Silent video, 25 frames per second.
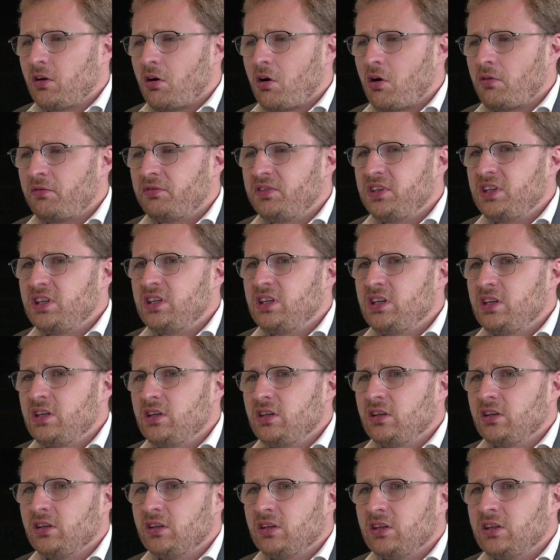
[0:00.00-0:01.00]
of
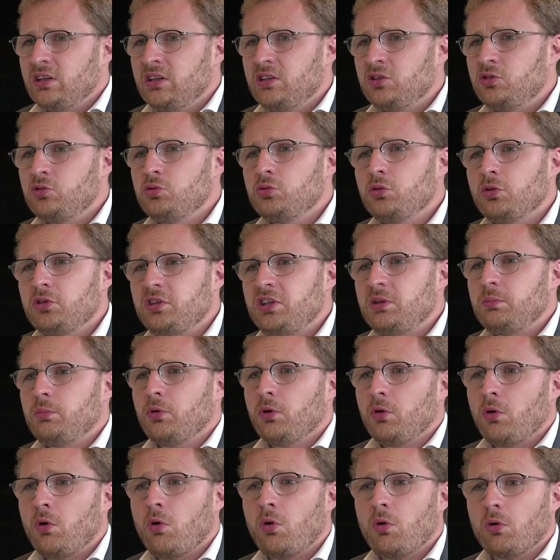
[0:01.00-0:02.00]
digging into a
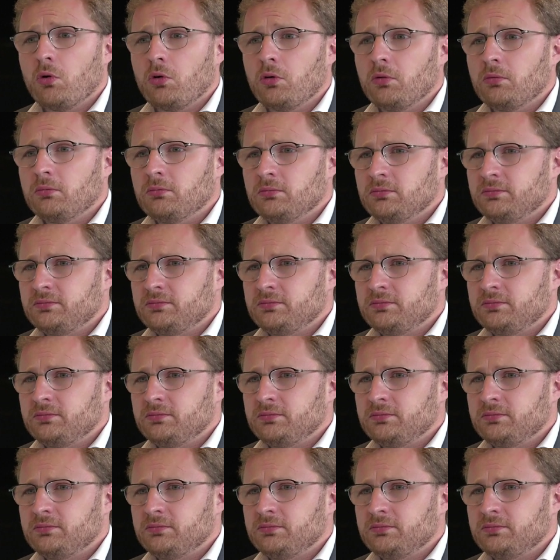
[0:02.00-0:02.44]
deeper hole.